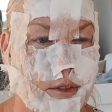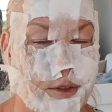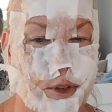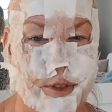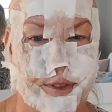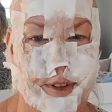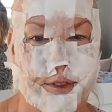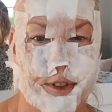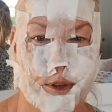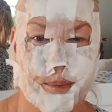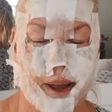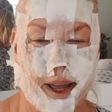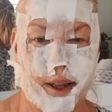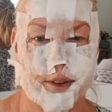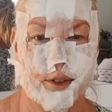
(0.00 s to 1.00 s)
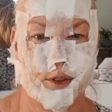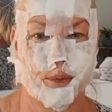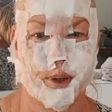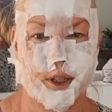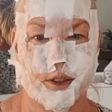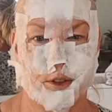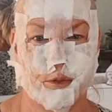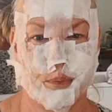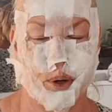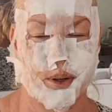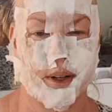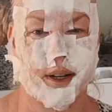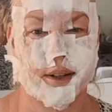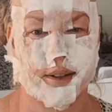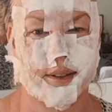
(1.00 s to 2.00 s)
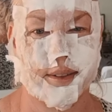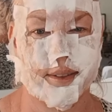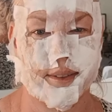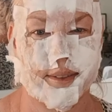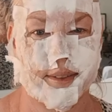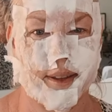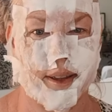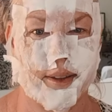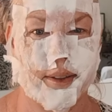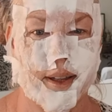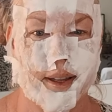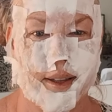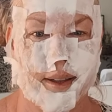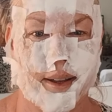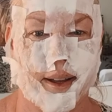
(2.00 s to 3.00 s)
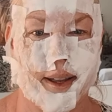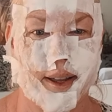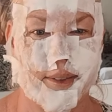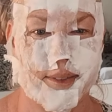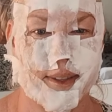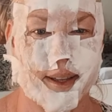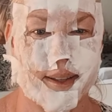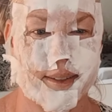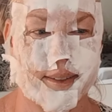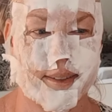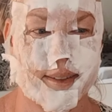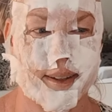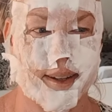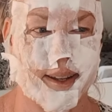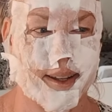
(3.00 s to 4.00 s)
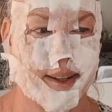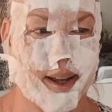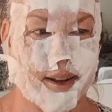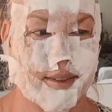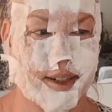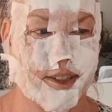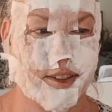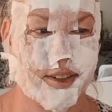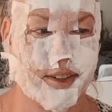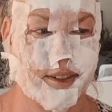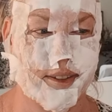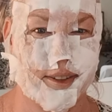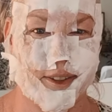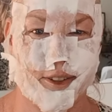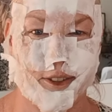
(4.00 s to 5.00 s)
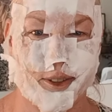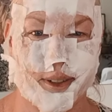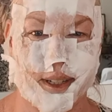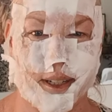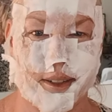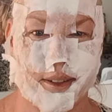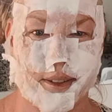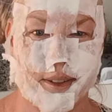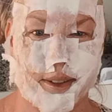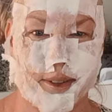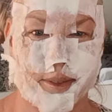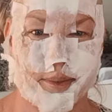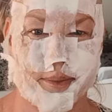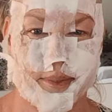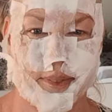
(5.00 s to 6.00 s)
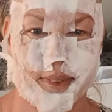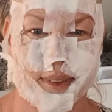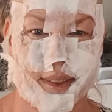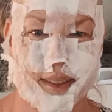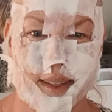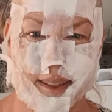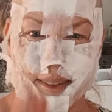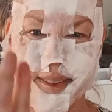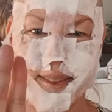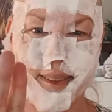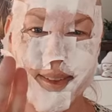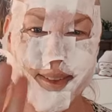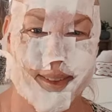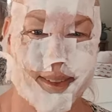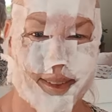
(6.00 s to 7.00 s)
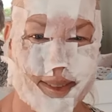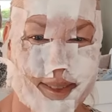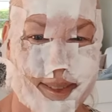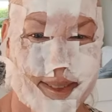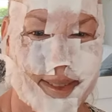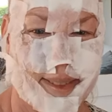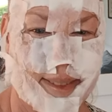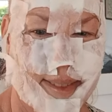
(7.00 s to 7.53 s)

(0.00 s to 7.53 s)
for £50 worth of product. So I hope that's going to encourage you to join in too. See you soon.